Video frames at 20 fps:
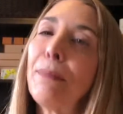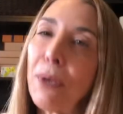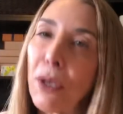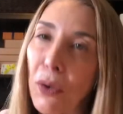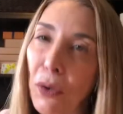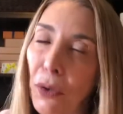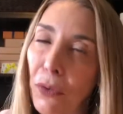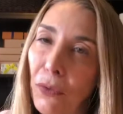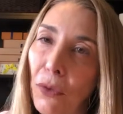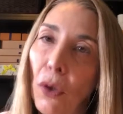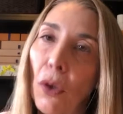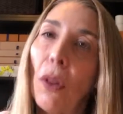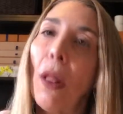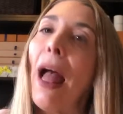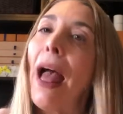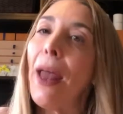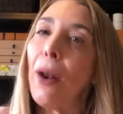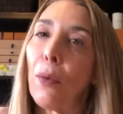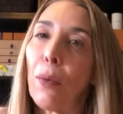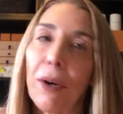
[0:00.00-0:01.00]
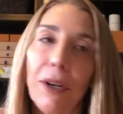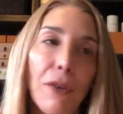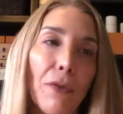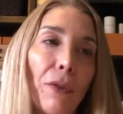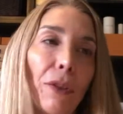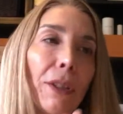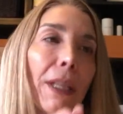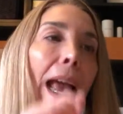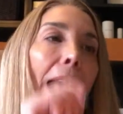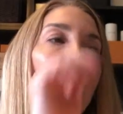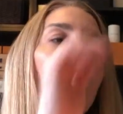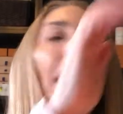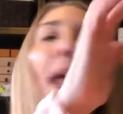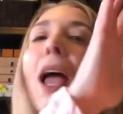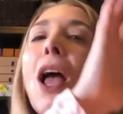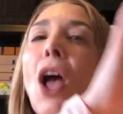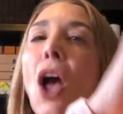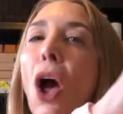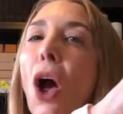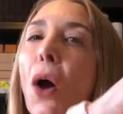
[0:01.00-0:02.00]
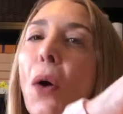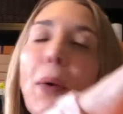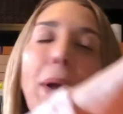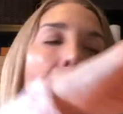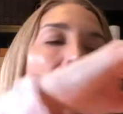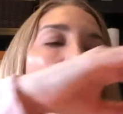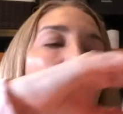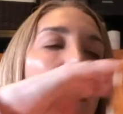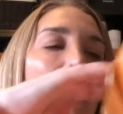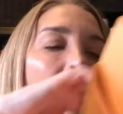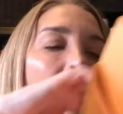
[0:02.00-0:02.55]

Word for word: beautiful, had a wonderful time. Okay,